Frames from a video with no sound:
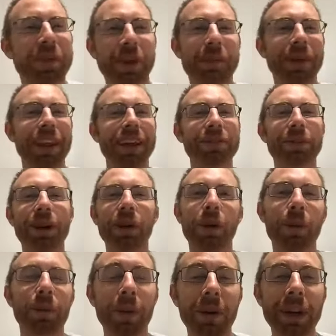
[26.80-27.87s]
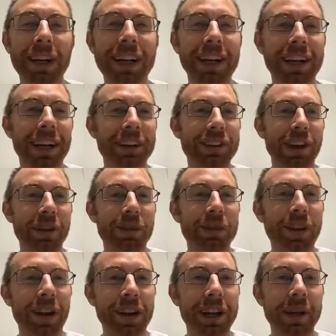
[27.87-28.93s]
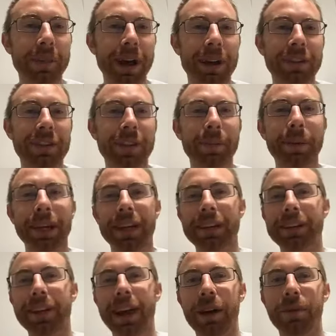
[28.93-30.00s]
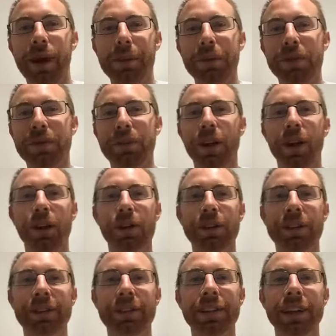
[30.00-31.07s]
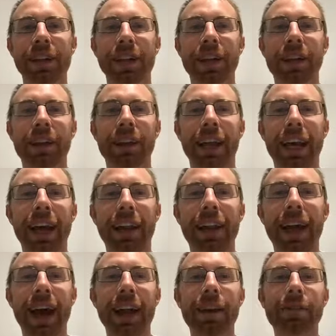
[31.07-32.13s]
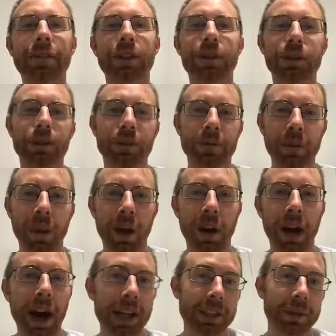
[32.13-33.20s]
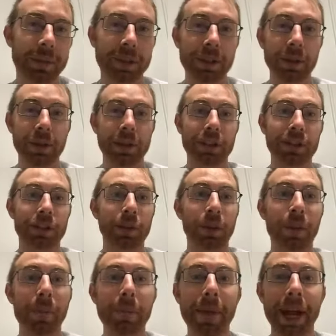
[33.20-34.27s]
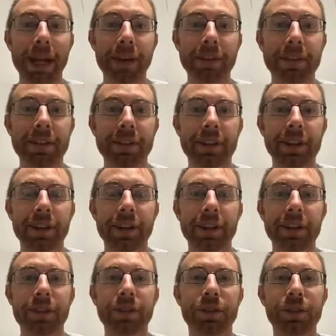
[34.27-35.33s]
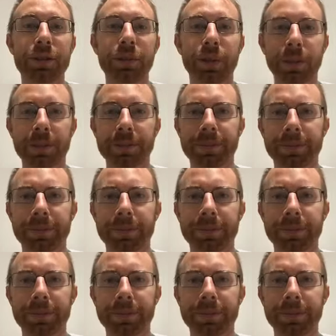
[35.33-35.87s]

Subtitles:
But that's my whole point here as I was talking about slipping into that rebel flow is like a lot of you are entrepreneurs who are meant to